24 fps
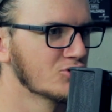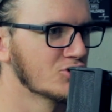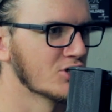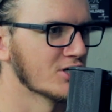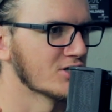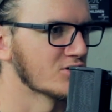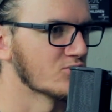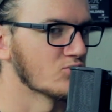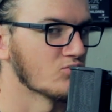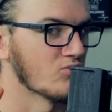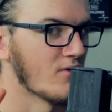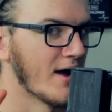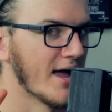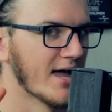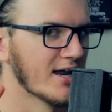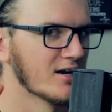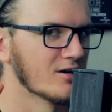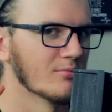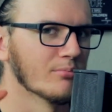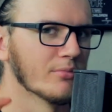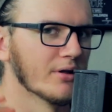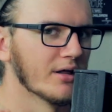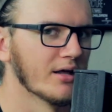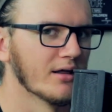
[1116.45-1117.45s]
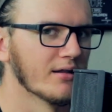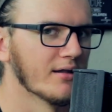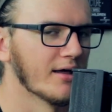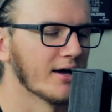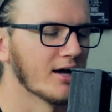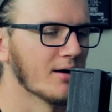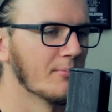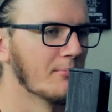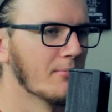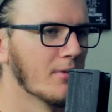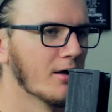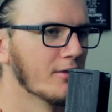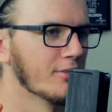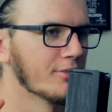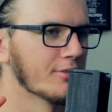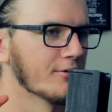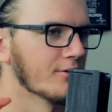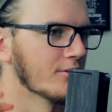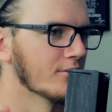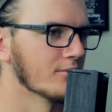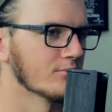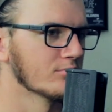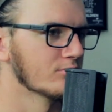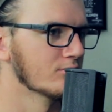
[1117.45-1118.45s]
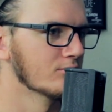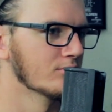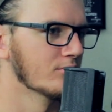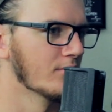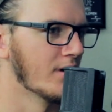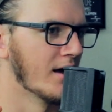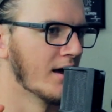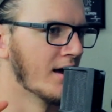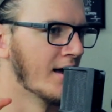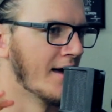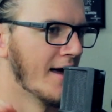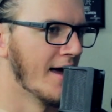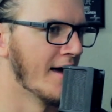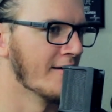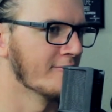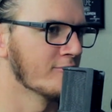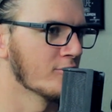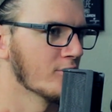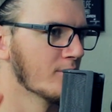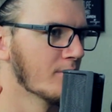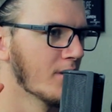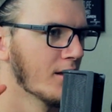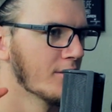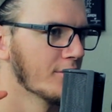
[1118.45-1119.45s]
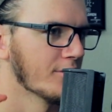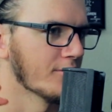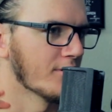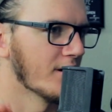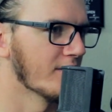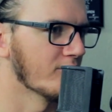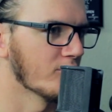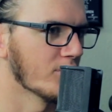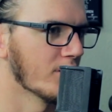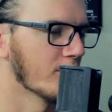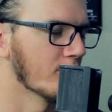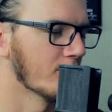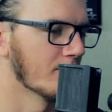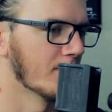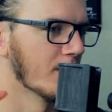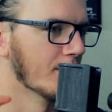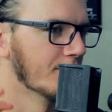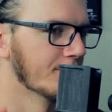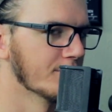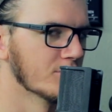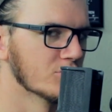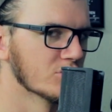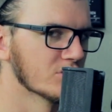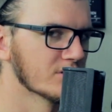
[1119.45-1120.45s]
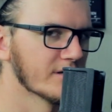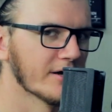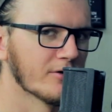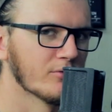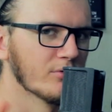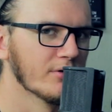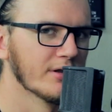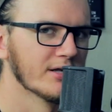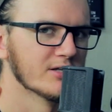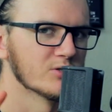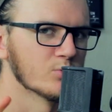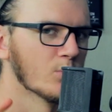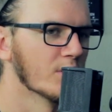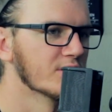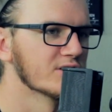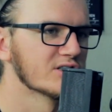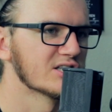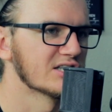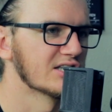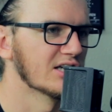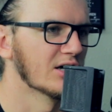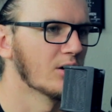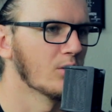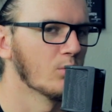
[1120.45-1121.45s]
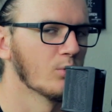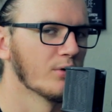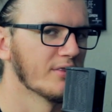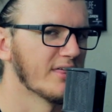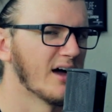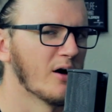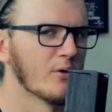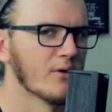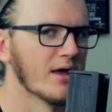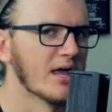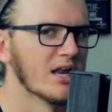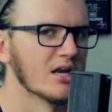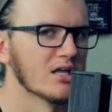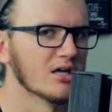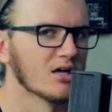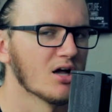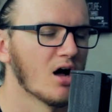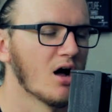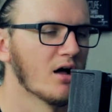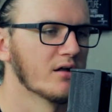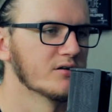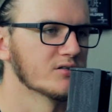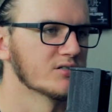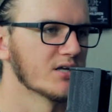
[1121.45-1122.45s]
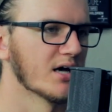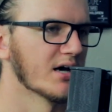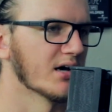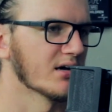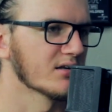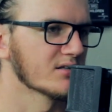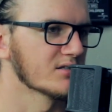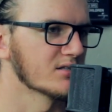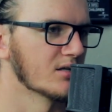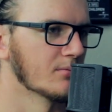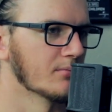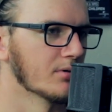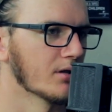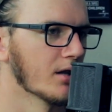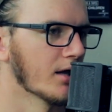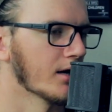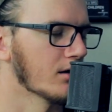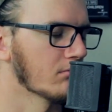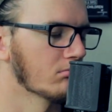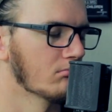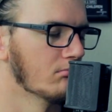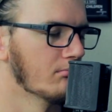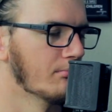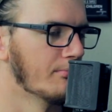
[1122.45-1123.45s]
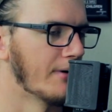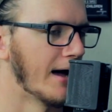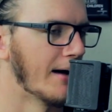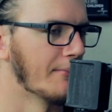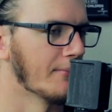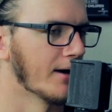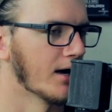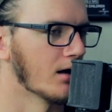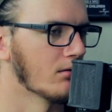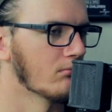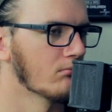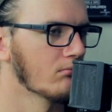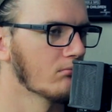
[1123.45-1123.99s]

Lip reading: just randomly, a month or every month or every other month, he just release one still without any context and be like, Batman.